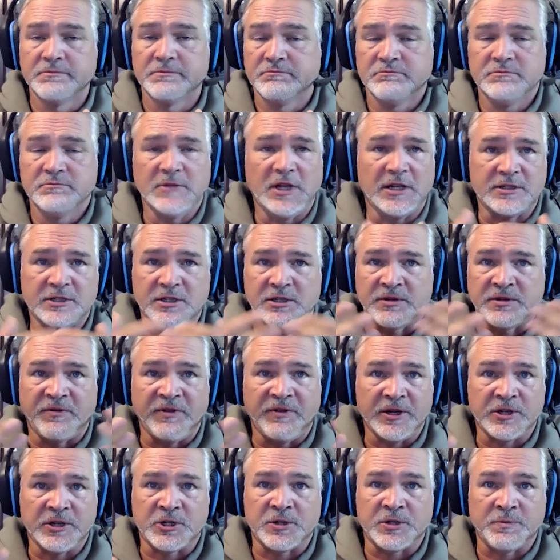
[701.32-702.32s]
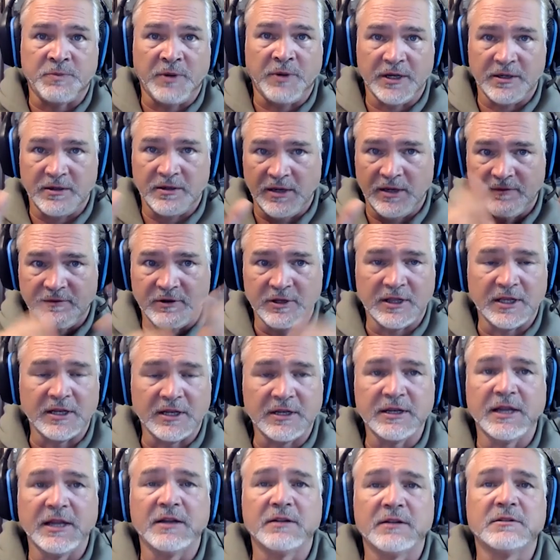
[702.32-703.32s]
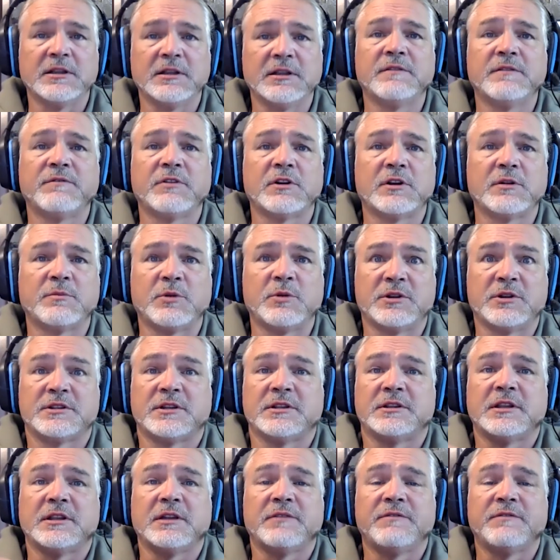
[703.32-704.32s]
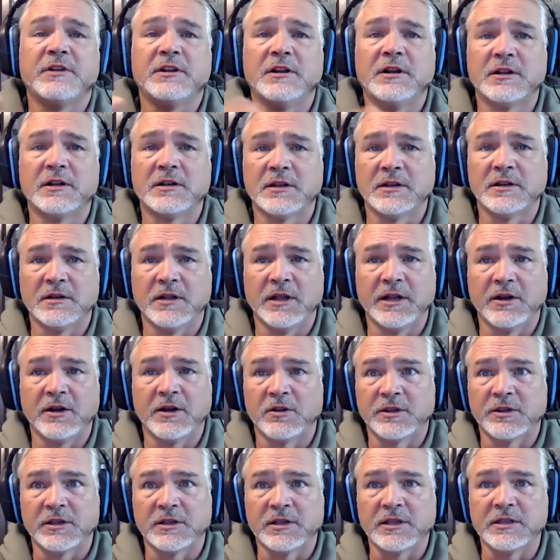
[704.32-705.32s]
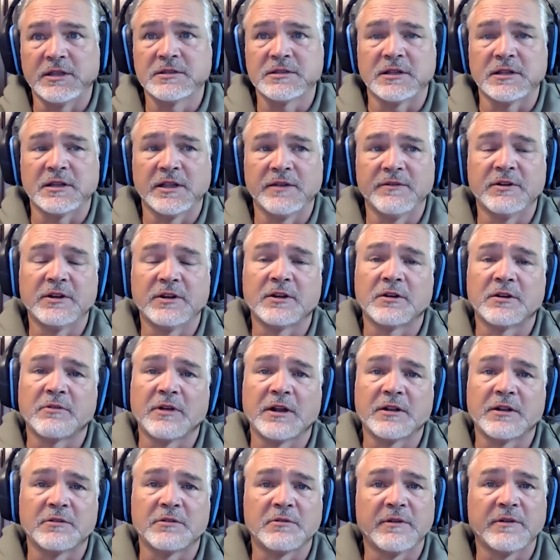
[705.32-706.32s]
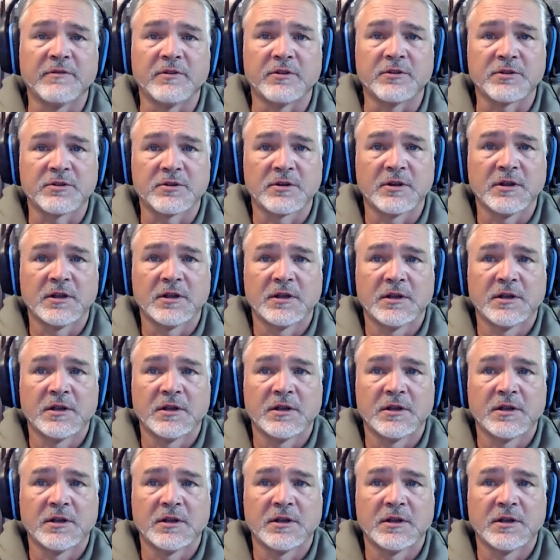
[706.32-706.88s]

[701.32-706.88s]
not just fish, but everything down, the invertebrates that they feed on, and all the things that live in and around the rivers.